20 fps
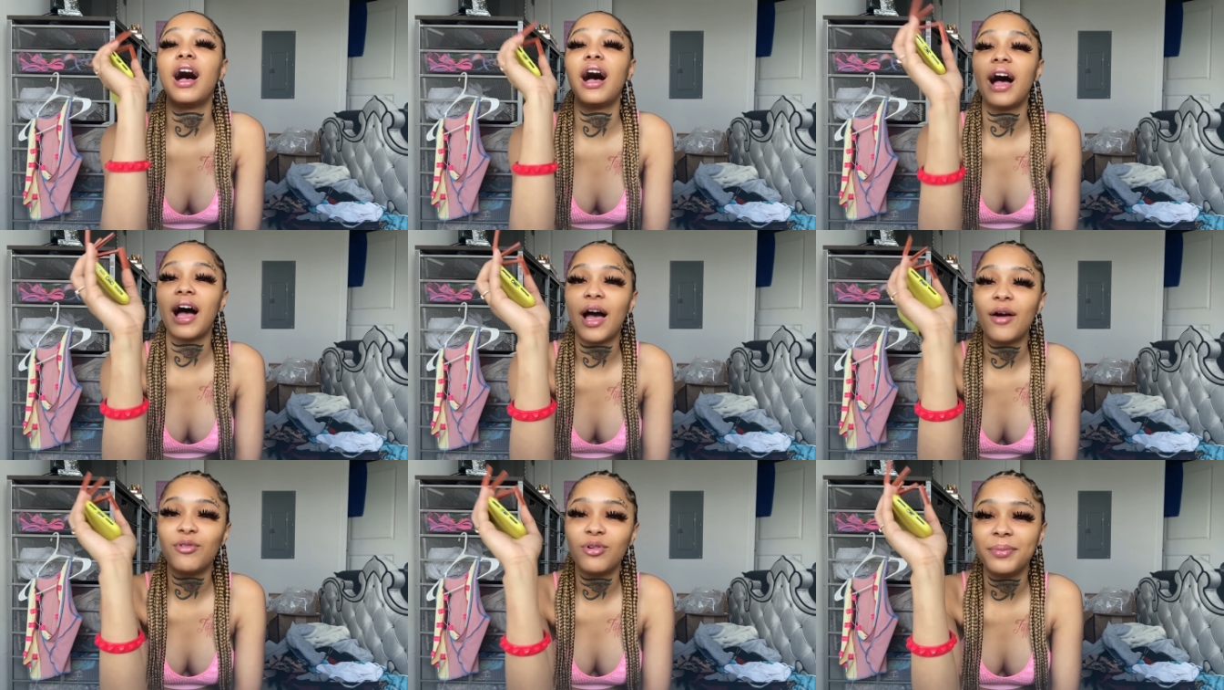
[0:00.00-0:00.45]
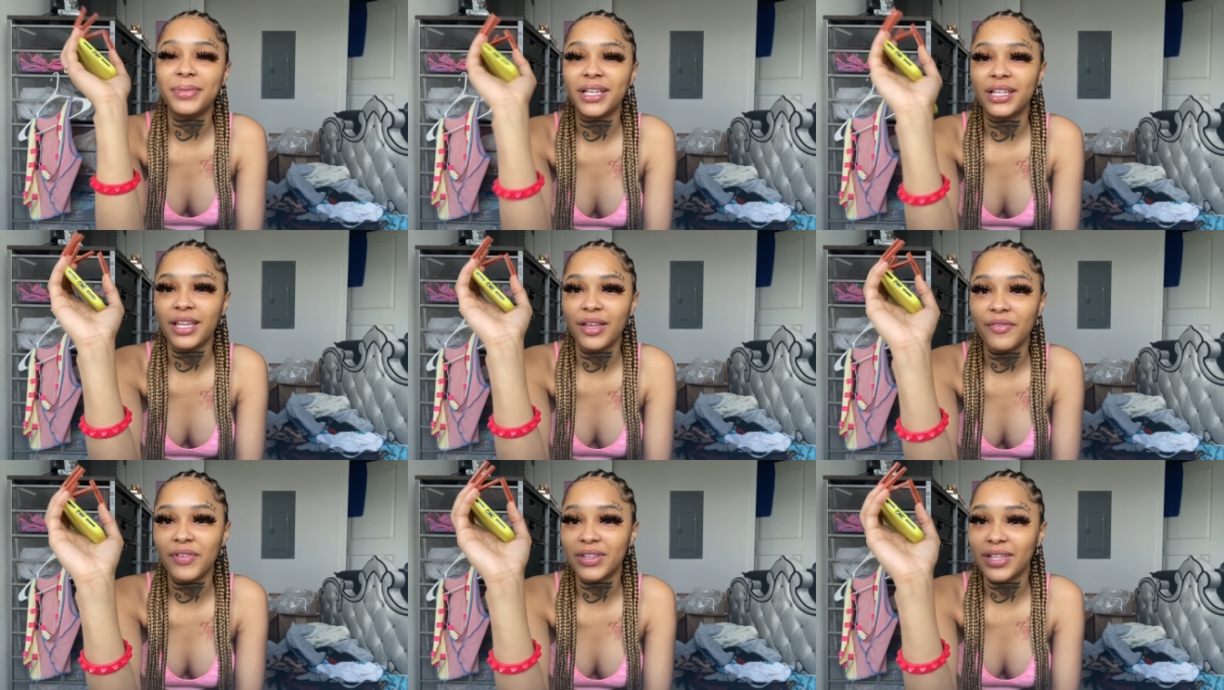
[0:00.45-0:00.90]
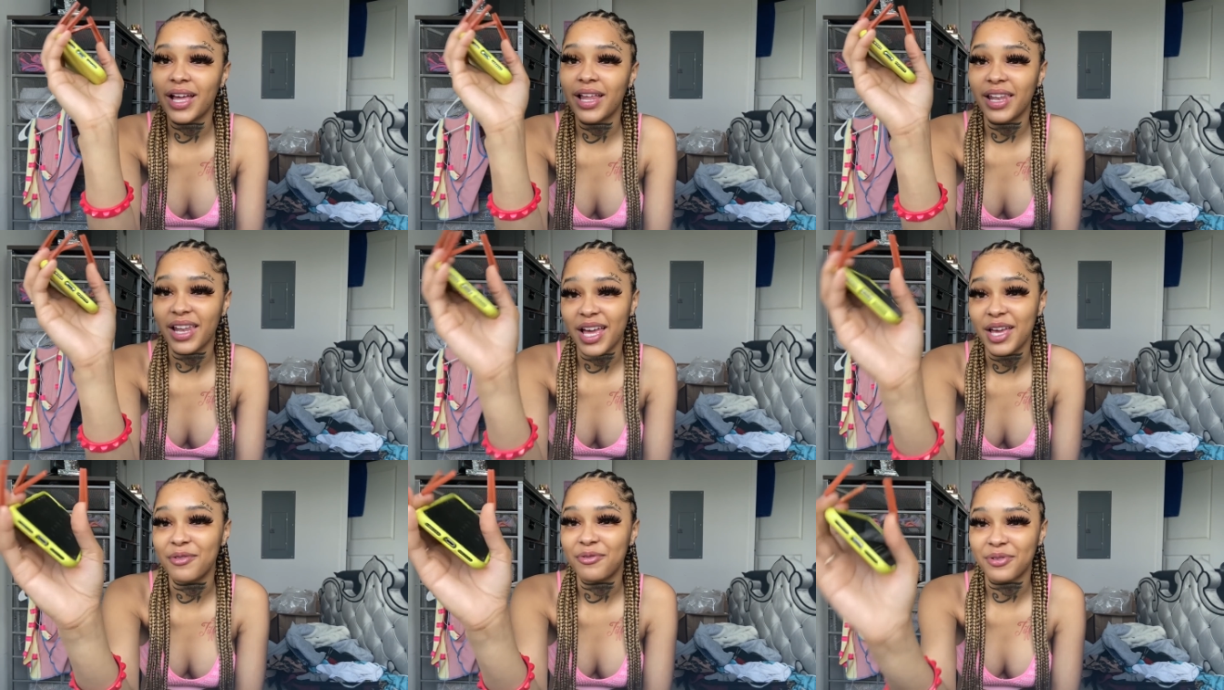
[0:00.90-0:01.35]
I will be living that
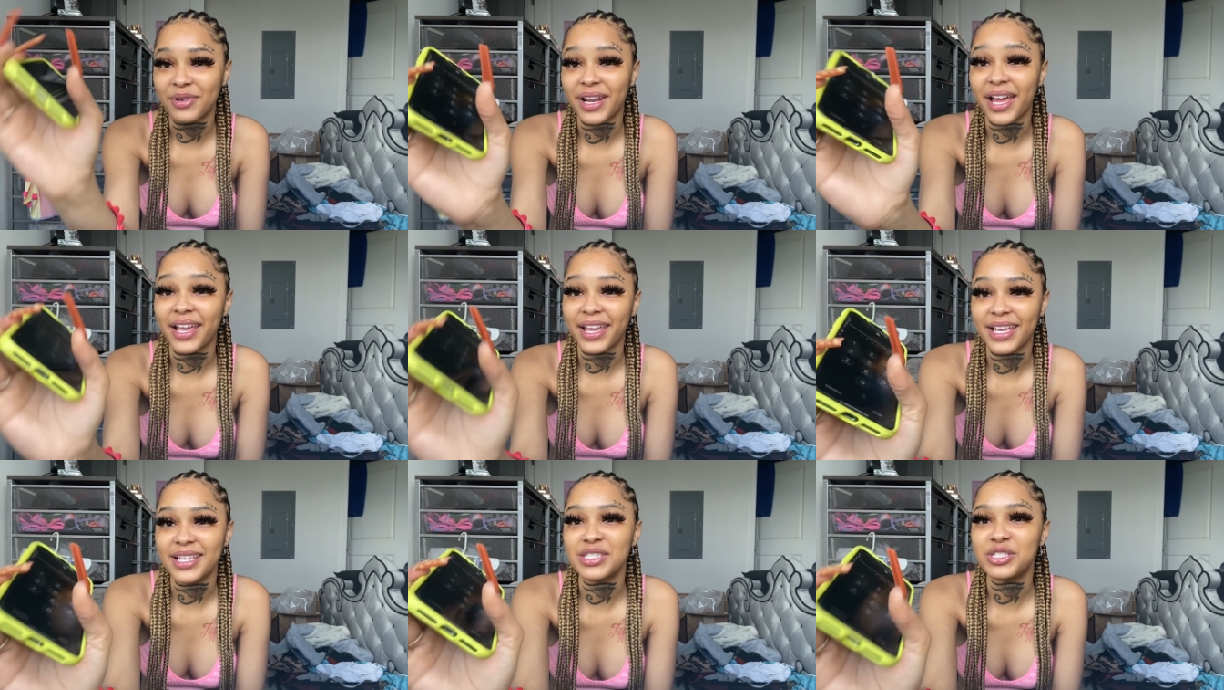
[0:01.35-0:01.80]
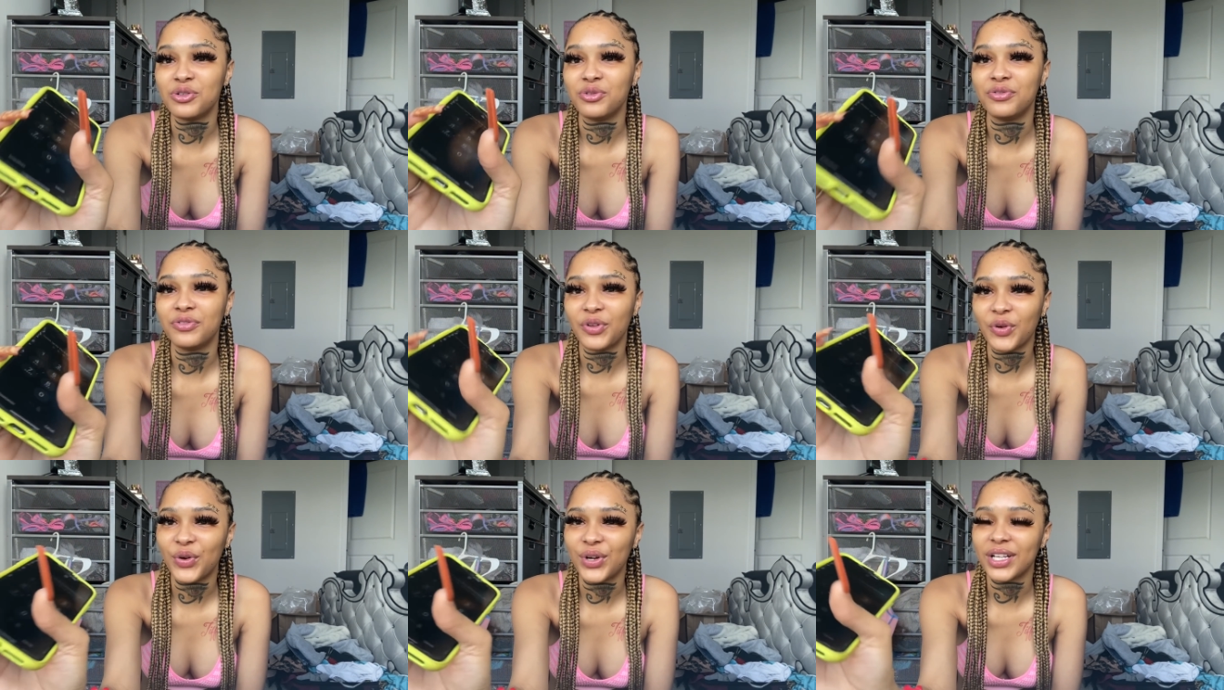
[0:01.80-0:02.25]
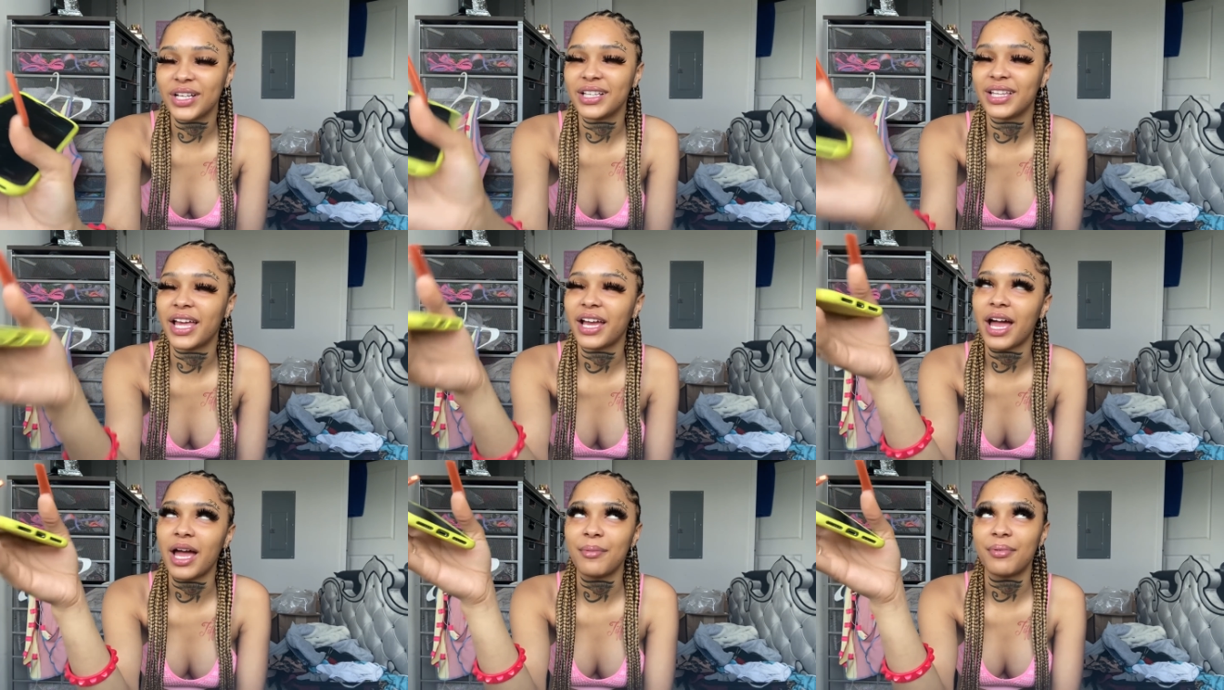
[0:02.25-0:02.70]
life when I get to Florida.
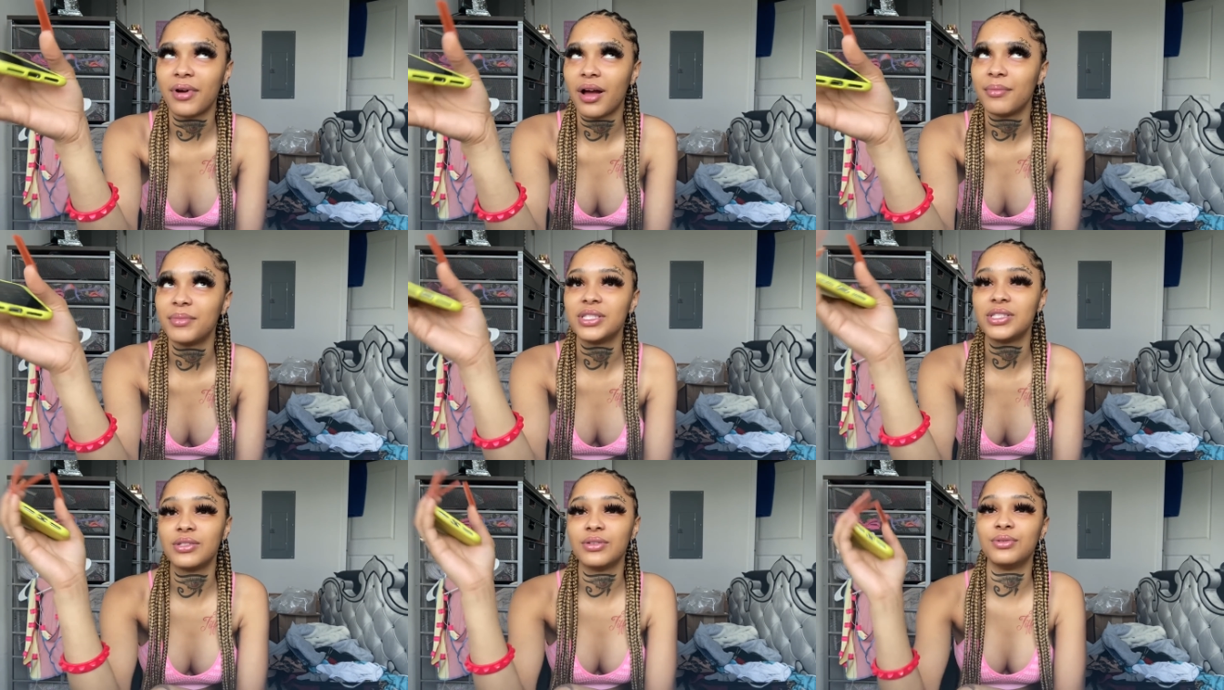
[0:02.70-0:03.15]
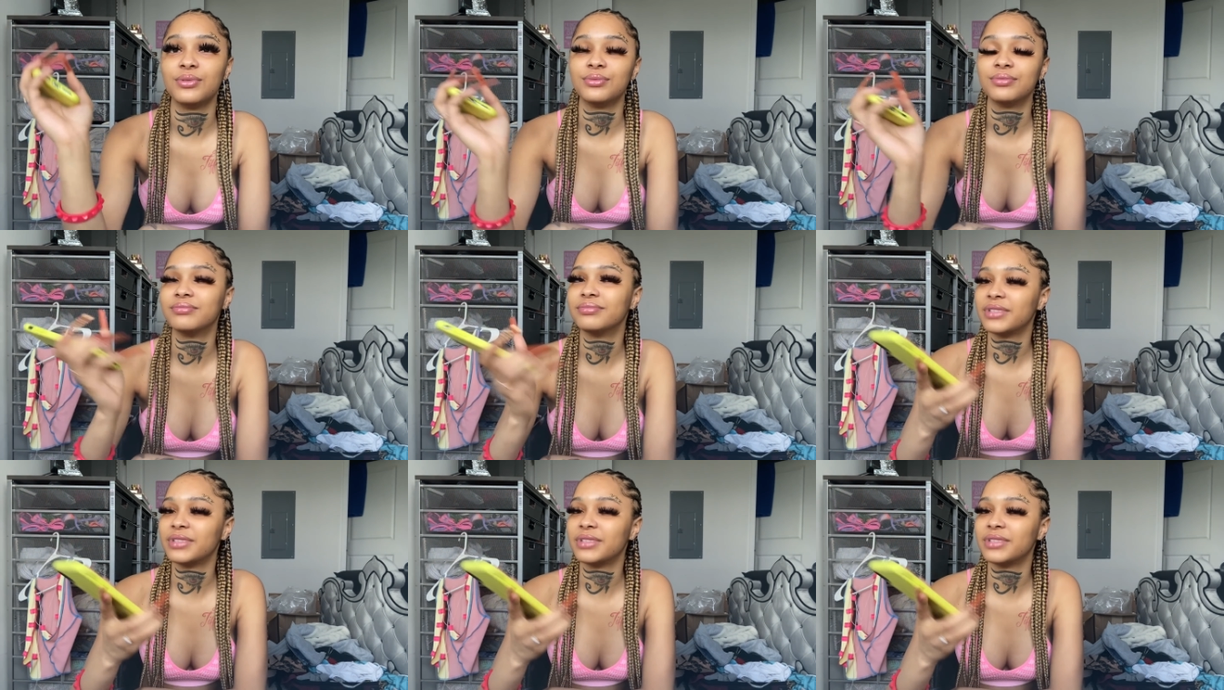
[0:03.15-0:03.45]
Like, I promise you.